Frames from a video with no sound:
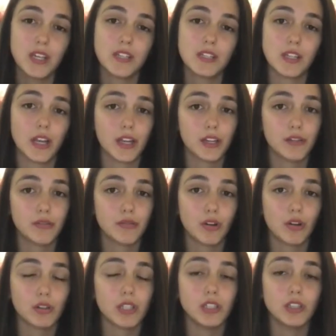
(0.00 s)
Second of
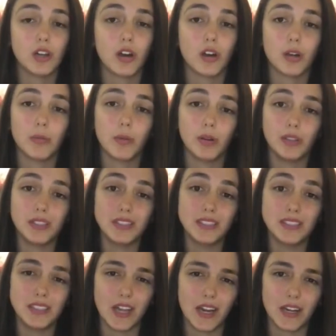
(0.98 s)
all, they talk about the
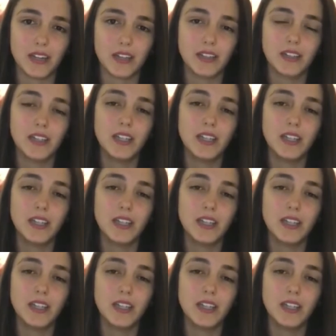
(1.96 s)
design.